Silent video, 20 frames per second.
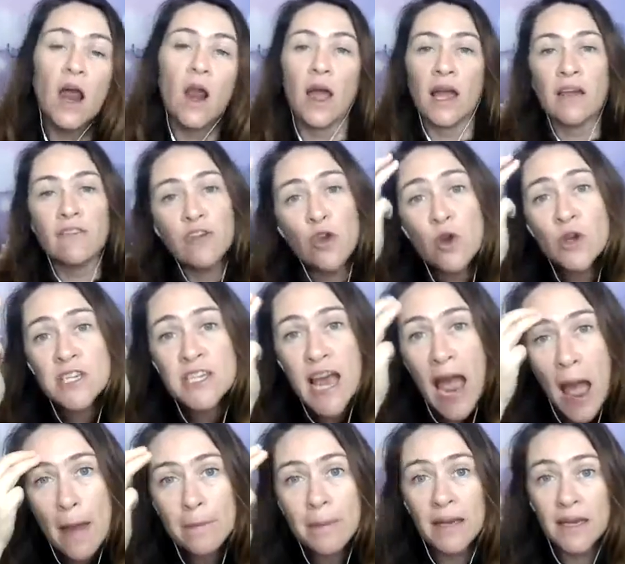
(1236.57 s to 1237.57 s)
Like if you're
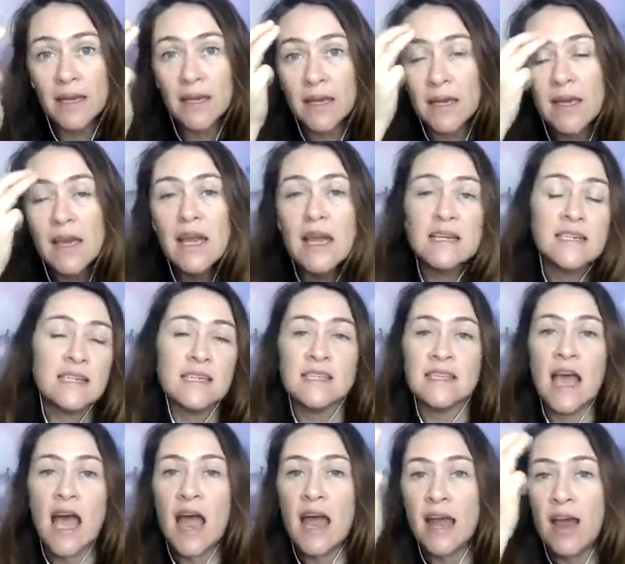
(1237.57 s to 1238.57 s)
tapping to
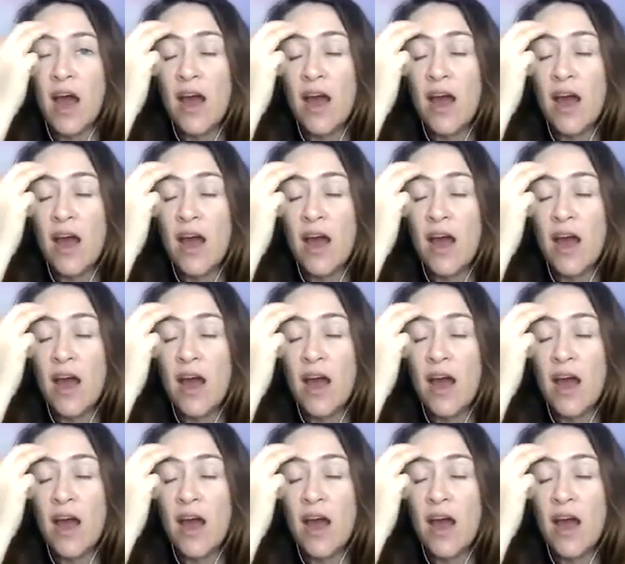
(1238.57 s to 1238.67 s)
say,